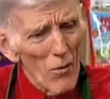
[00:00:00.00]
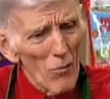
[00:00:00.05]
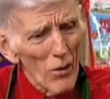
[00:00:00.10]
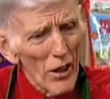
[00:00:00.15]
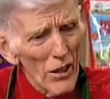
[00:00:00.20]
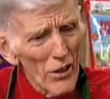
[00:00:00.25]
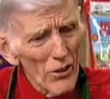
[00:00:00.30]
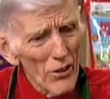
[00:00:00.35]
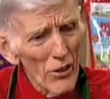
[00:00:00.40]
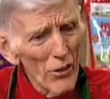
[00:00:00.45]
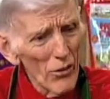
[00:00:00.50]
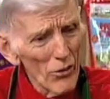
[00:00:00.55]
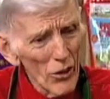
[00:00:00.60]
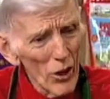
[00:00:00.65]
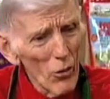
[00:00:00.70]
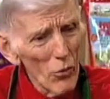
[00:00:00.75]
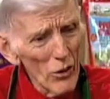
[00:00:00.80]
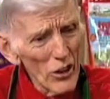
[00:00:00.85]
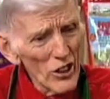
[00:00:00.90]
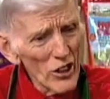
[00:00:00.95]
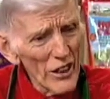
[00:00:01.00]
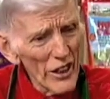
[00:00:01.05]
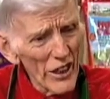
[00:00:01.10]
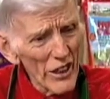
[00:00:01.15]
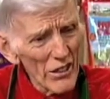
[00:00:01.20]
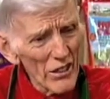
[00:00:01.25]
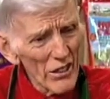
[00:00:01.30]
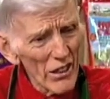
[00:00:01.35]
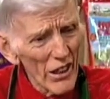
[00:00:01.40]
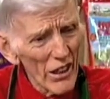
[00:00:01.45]
but you don't know which tick
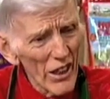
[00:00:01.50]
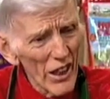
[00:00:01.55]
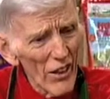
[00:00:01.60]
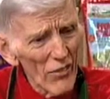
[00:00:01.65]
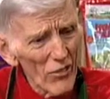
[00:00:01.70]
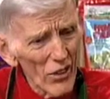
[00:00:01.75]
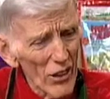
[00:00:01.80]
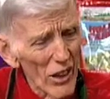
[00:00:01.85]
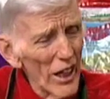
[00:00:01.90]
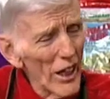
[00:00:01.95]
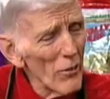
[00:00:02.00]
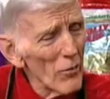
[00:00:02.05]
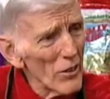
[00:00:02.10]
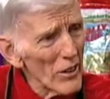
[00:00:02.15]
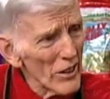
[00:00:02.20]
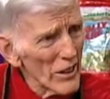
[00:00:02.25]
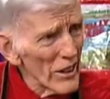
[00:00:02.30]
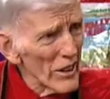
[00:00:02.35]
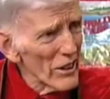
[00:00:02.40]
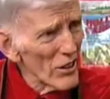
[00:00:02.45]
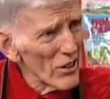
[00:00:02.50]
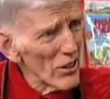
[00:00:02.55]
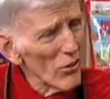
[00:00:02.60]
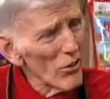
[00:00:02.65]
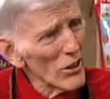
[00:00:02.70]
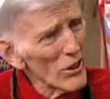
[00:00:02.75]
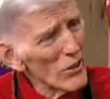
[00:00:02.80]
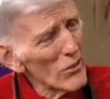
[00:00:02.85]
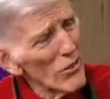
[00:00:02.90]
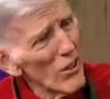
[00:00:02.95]
is going to have the Lyme disease, so
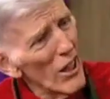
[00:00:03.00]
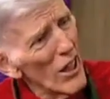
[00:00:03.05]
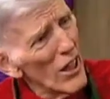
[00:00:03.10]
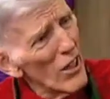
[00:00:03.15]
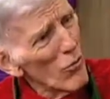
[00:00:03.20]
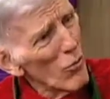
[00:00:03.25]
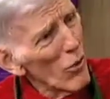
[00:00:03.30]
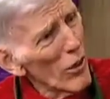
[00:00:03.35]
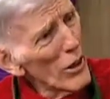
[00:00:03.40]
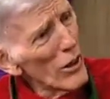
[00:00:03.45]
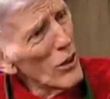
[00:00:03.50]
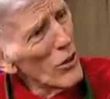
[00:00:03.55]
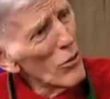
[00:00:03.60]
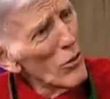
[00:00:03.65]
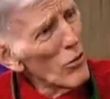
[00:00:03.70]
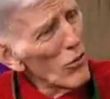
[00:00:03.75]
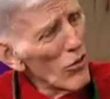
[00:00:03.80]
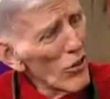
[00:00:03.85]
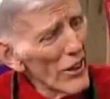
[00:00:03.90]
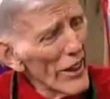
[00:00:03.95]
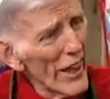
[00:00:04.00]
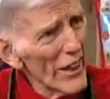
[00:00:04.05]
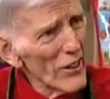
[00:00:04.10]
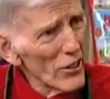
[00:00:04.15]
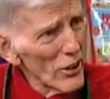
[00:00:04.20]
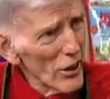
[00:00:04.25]
it's, what do you do for it's, that?